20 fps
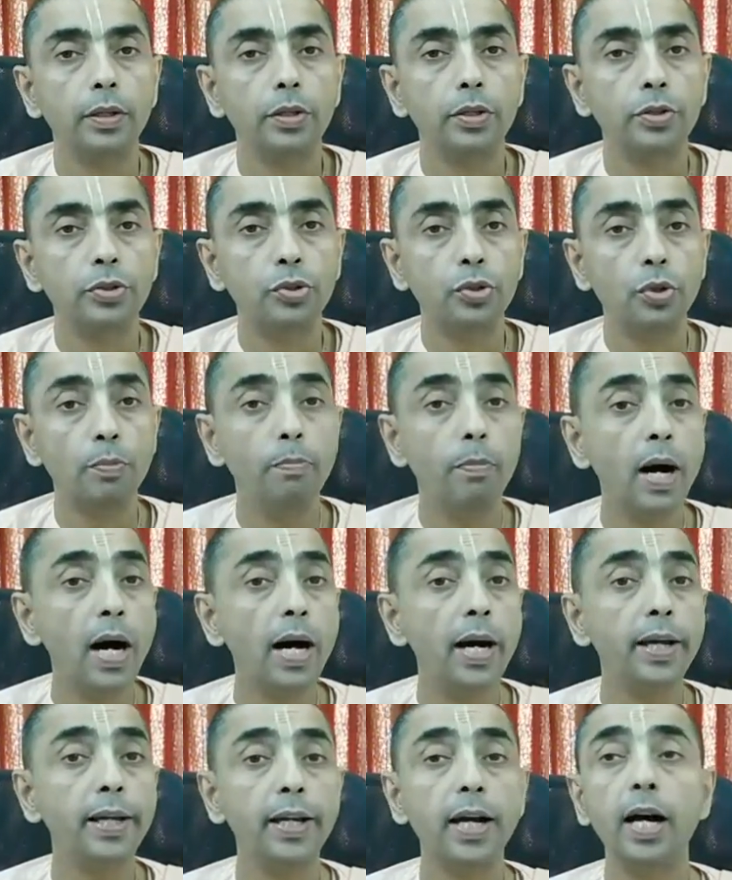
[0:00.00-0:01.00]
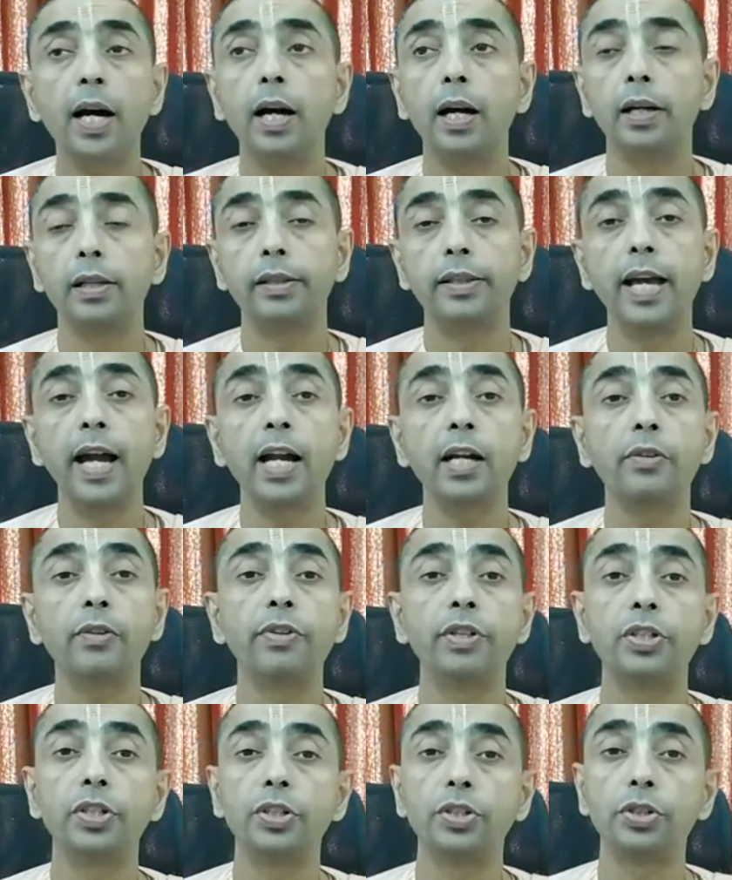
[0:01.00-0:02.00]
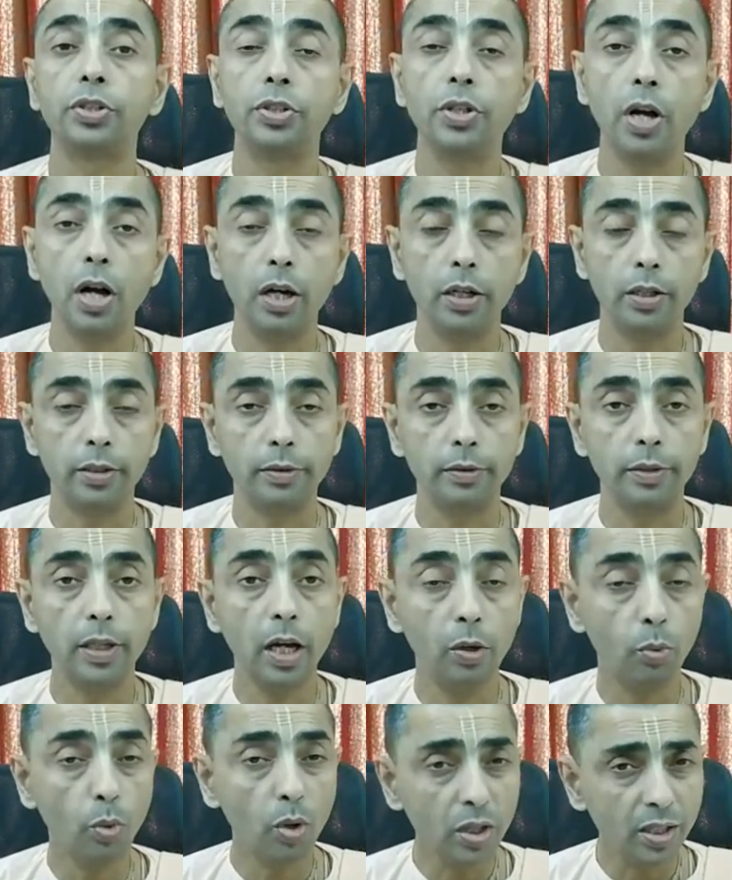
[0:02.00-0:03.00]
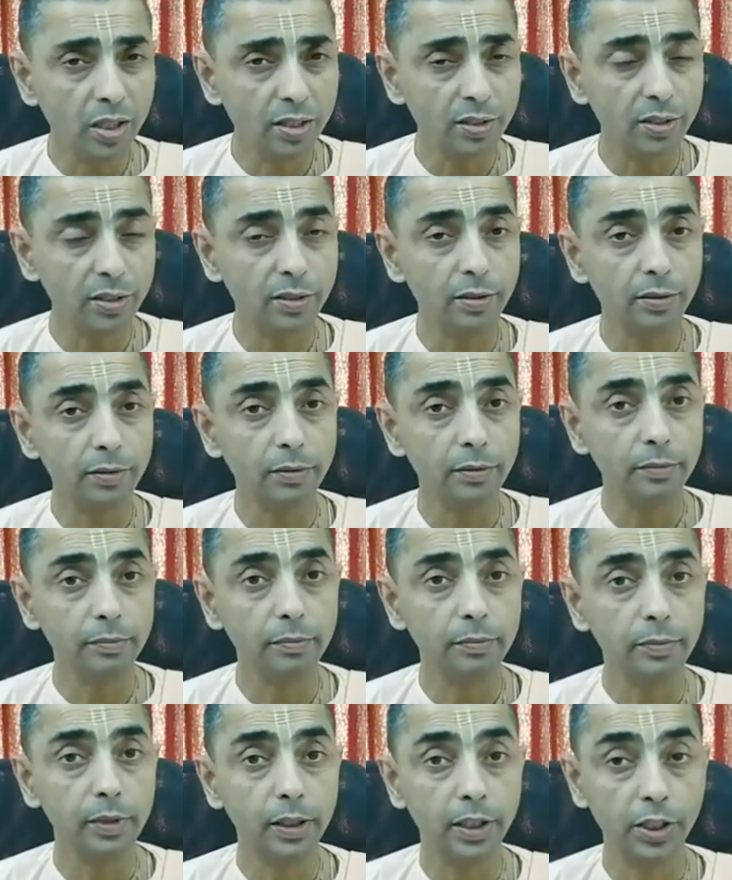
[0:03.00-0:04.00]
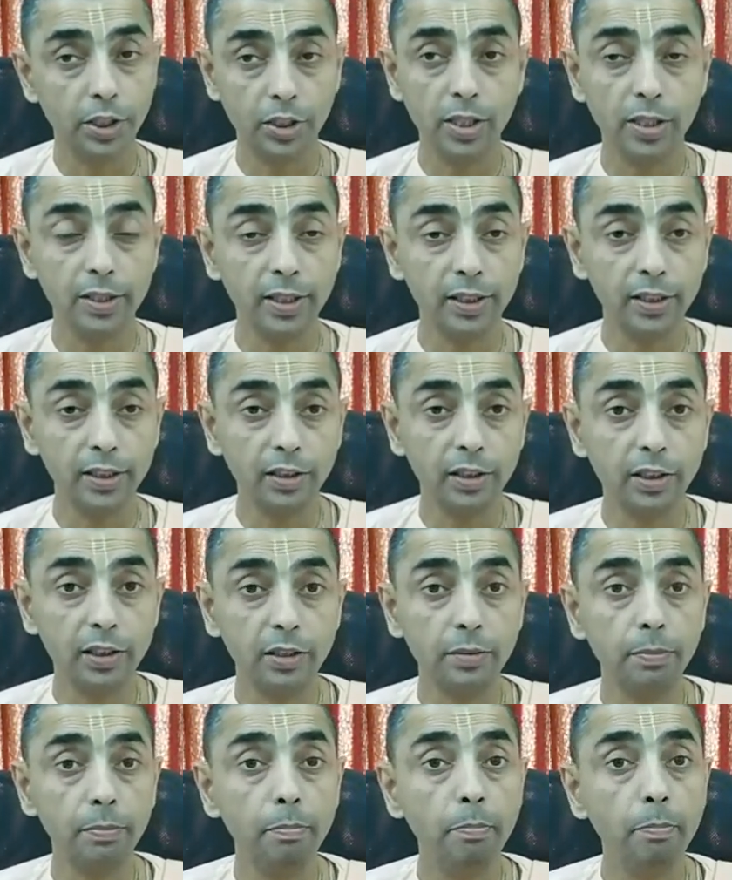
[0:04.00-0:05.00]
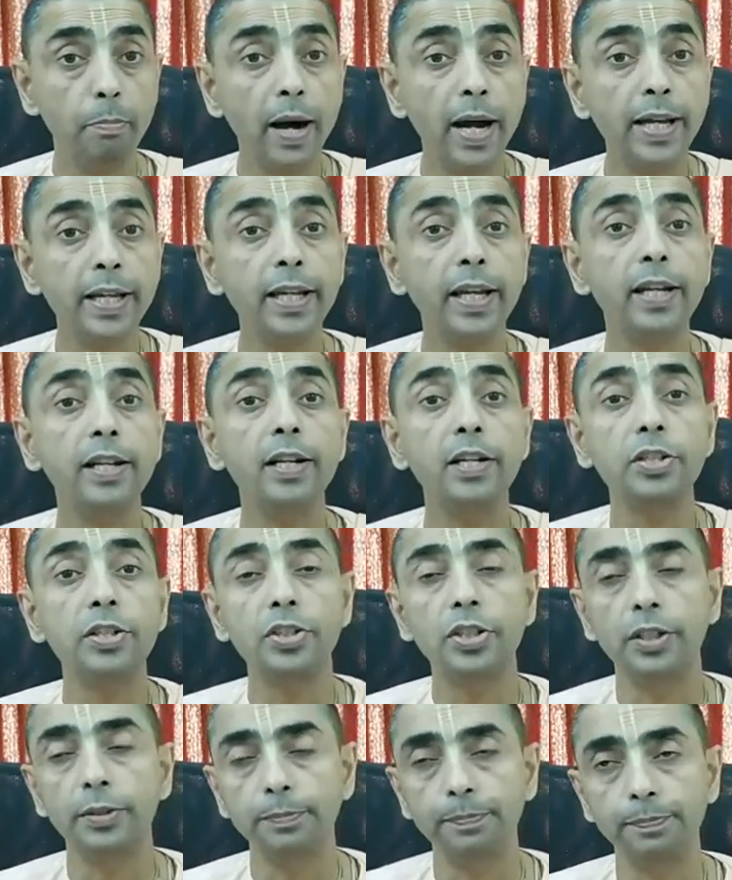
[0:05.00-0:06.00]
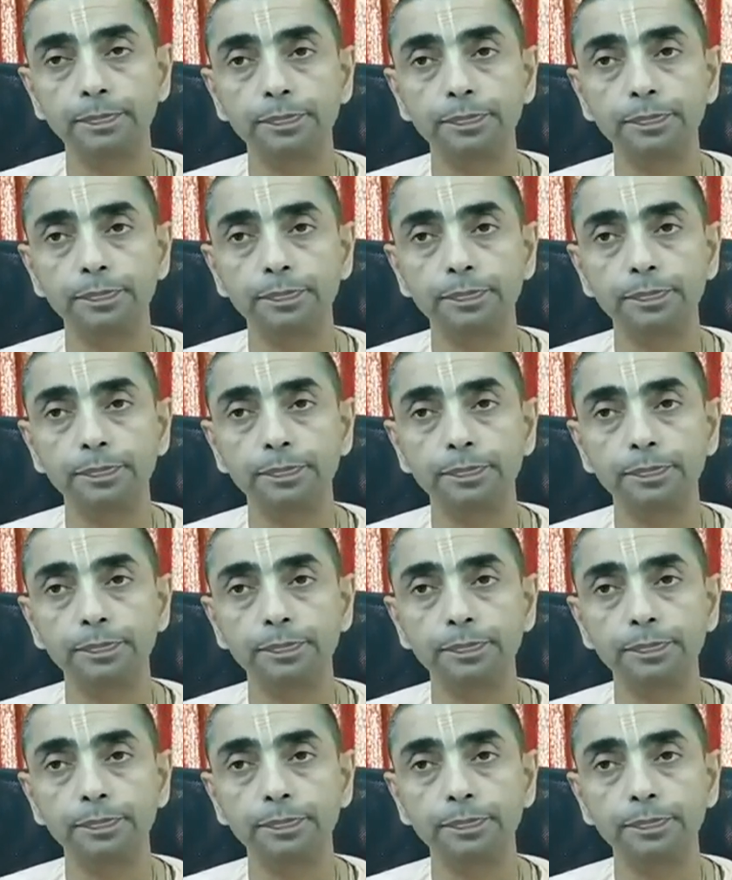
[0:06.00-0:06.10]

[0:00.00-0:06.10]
So Maya, that which is not. Now what is, Krishna says it is my energy.